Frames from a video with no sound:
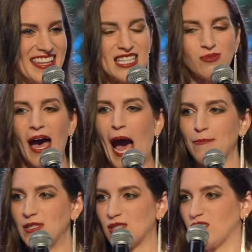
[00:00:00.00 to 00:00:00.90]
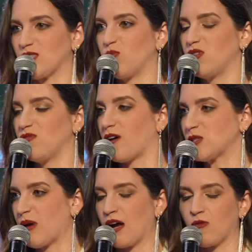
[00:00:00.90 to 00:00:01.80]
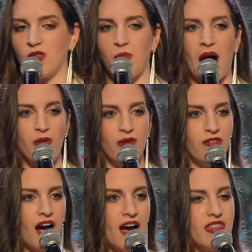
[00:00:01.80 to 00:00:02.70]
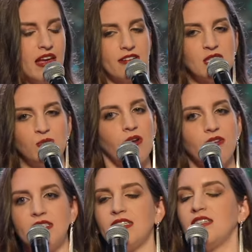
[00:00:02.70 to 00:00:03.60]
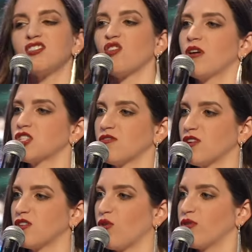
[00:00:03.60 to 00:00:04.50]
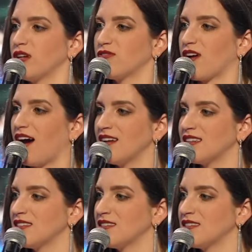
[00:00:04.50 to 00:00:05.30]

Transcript: That's what happens when someone falls back with the power of God. They are experiencing so much of the glory of God.